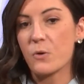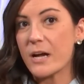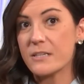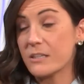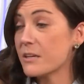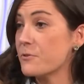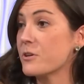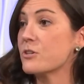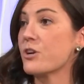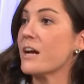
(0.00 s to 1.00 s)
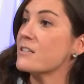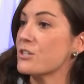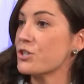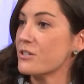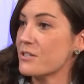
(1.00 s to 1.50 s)
So ideally, if you can
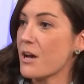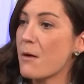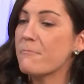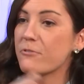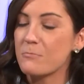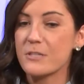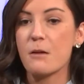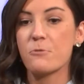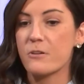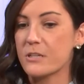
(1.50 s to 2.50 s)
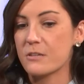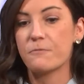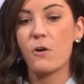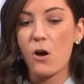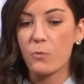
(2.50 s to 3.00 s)
transition some from summer into
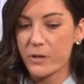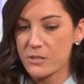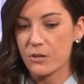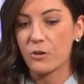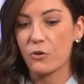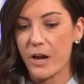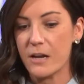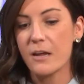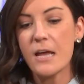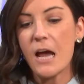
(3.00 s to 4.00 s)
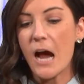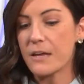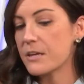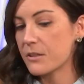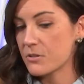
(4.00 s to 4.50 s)
fall, winter, great.
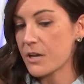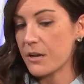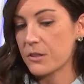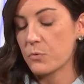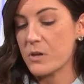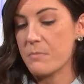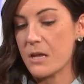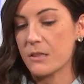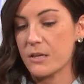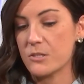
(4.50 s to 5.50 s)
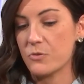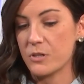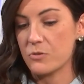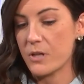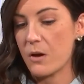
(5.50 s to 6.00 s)
I think there's kind of three main things you
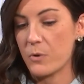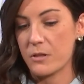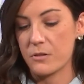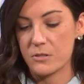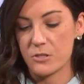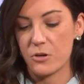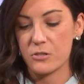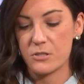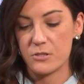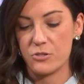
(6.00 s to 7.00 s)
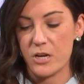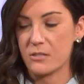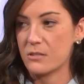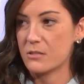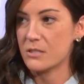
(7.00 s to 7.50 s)
can do that with: skirts,
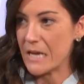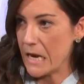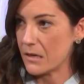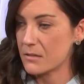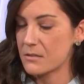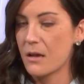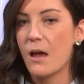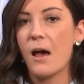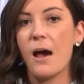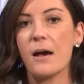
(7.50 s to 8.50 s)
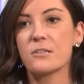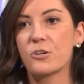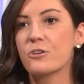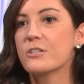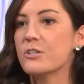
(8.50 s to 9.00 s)
dresses, tanks.
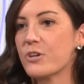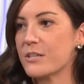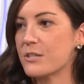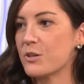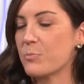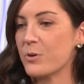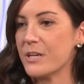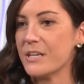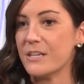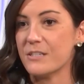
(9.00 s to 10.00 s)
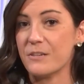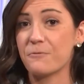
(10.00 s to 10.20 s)
Skirts and dresses are pretty easy.